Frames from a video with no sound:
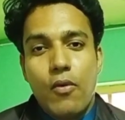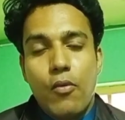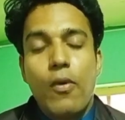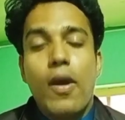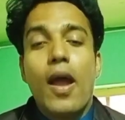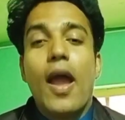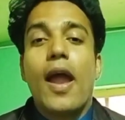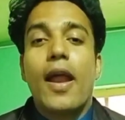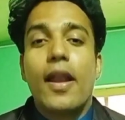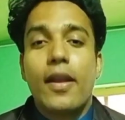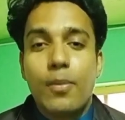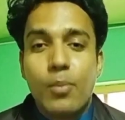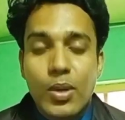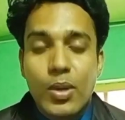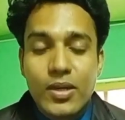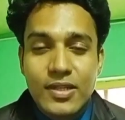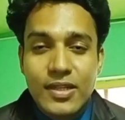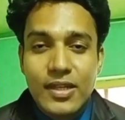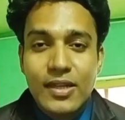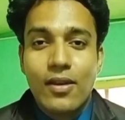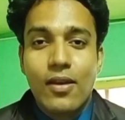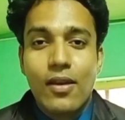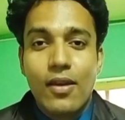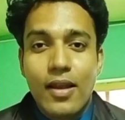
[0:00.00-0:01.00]
And
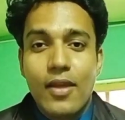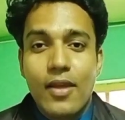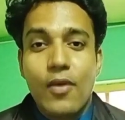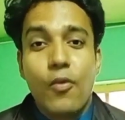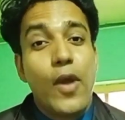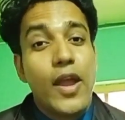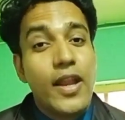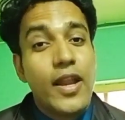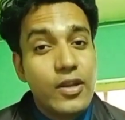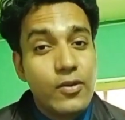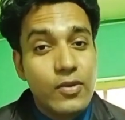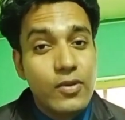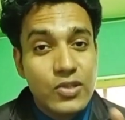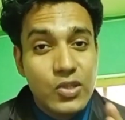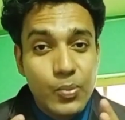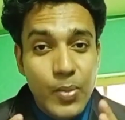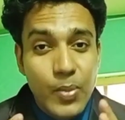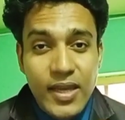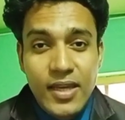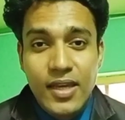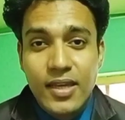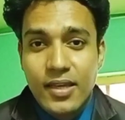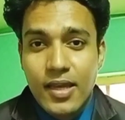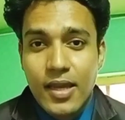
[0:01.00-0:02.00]
particularly when you're
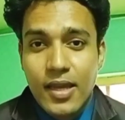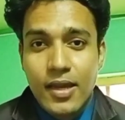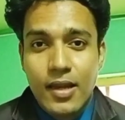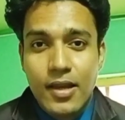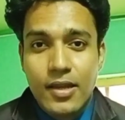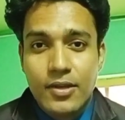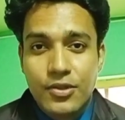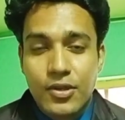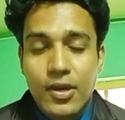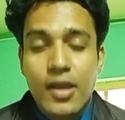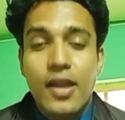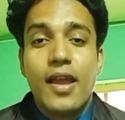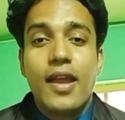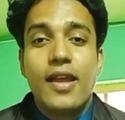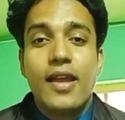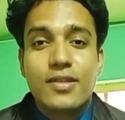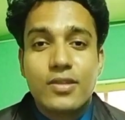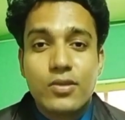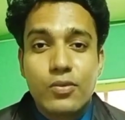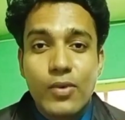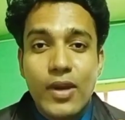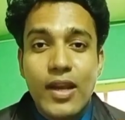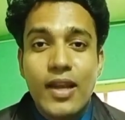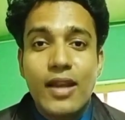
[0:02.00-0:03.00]
speaking English, it's
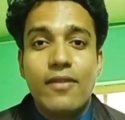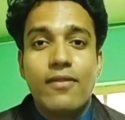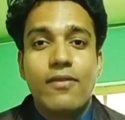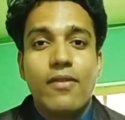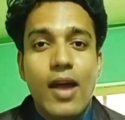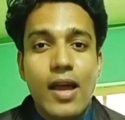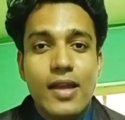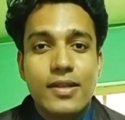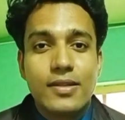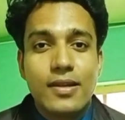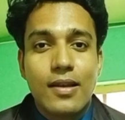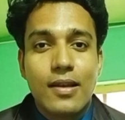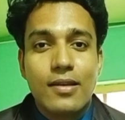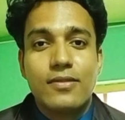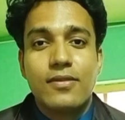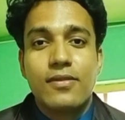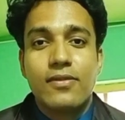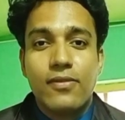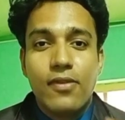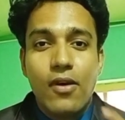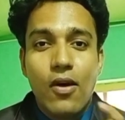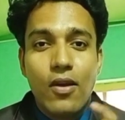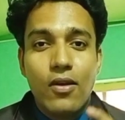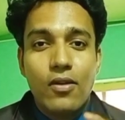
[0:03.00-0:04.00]
really vital to
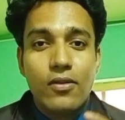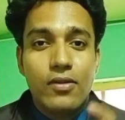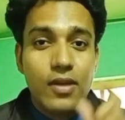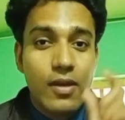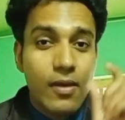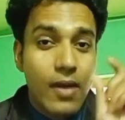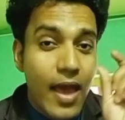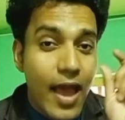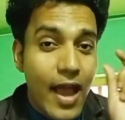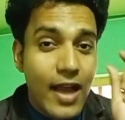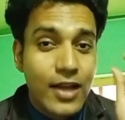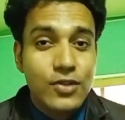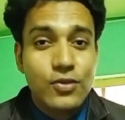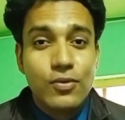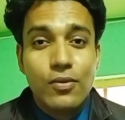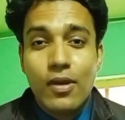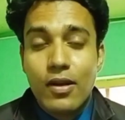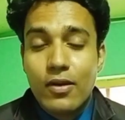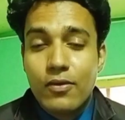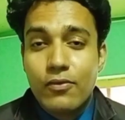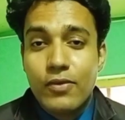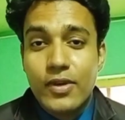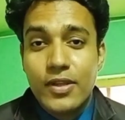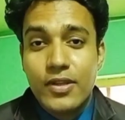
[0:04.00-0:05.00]
follow the actual
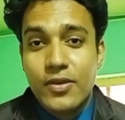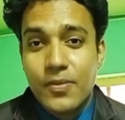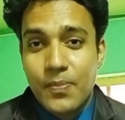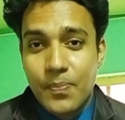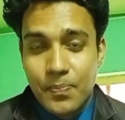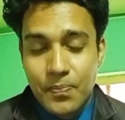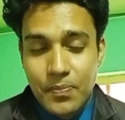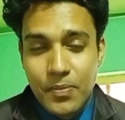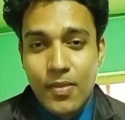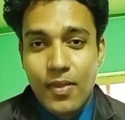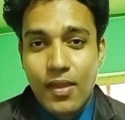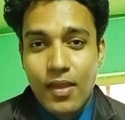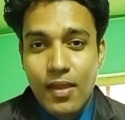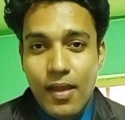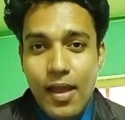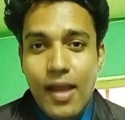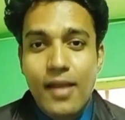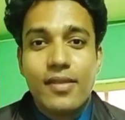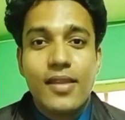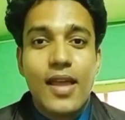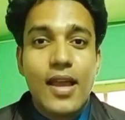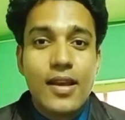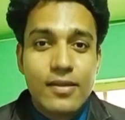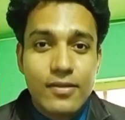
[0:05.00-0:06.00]
rhythm, and
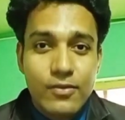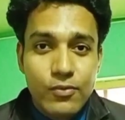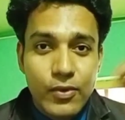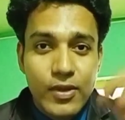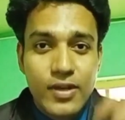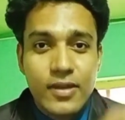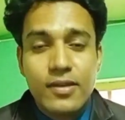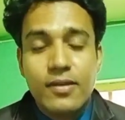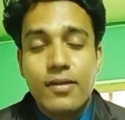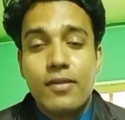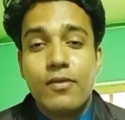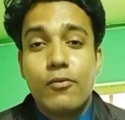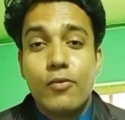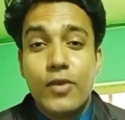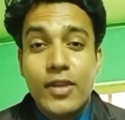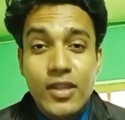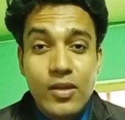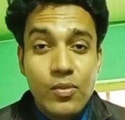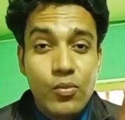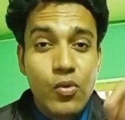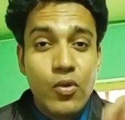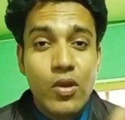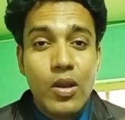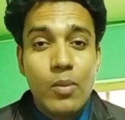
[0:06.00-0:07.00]
that rhythm
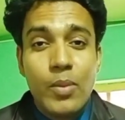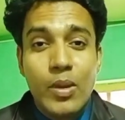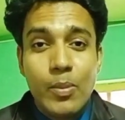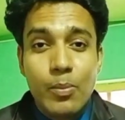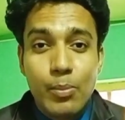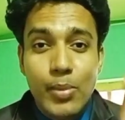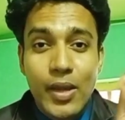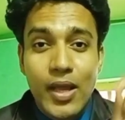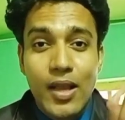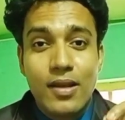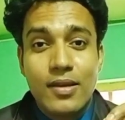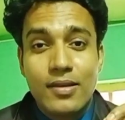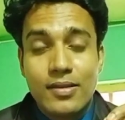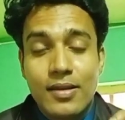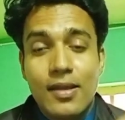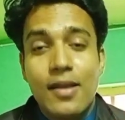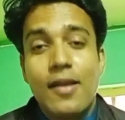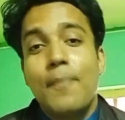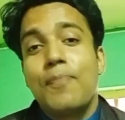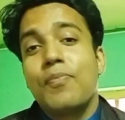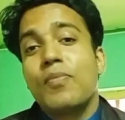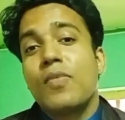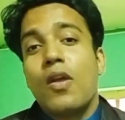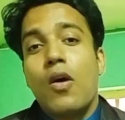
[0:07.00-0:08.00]
will be built
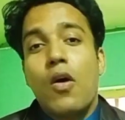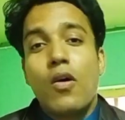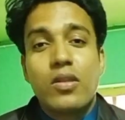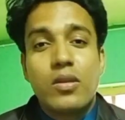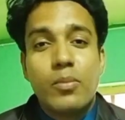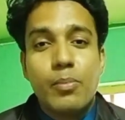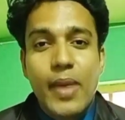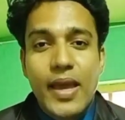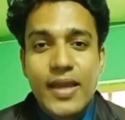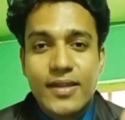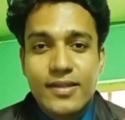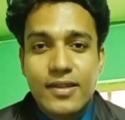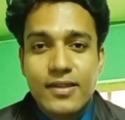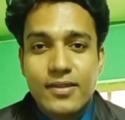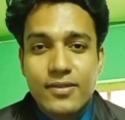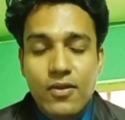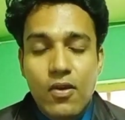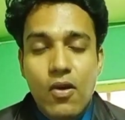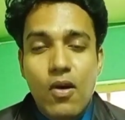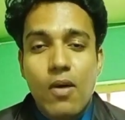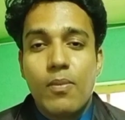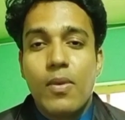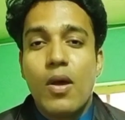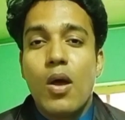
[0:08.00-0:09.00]
on the basis
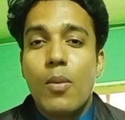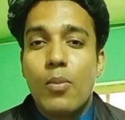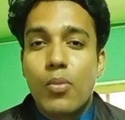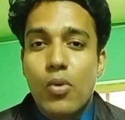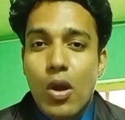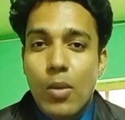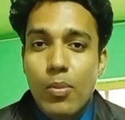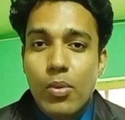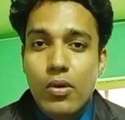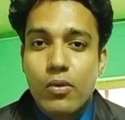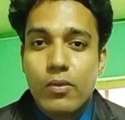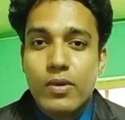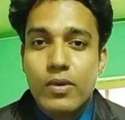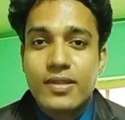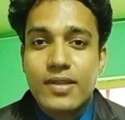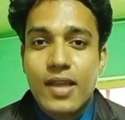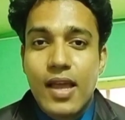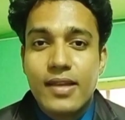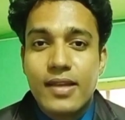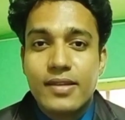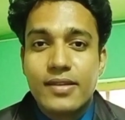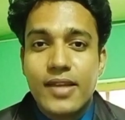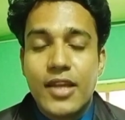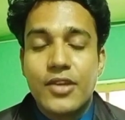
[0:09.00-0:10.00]
of proper
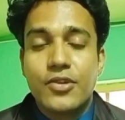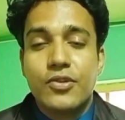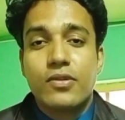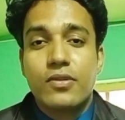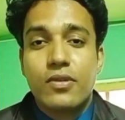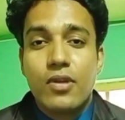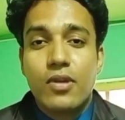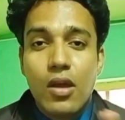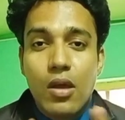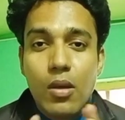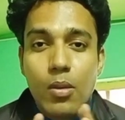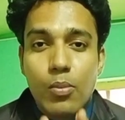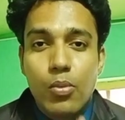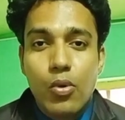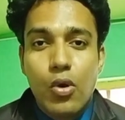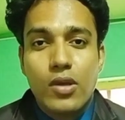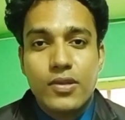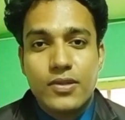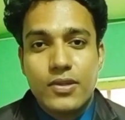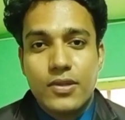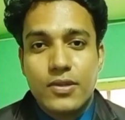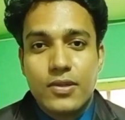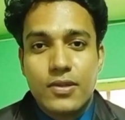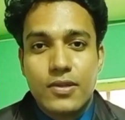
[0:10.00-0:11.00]
recitation
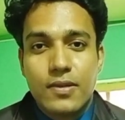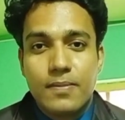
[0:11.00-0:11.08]
process.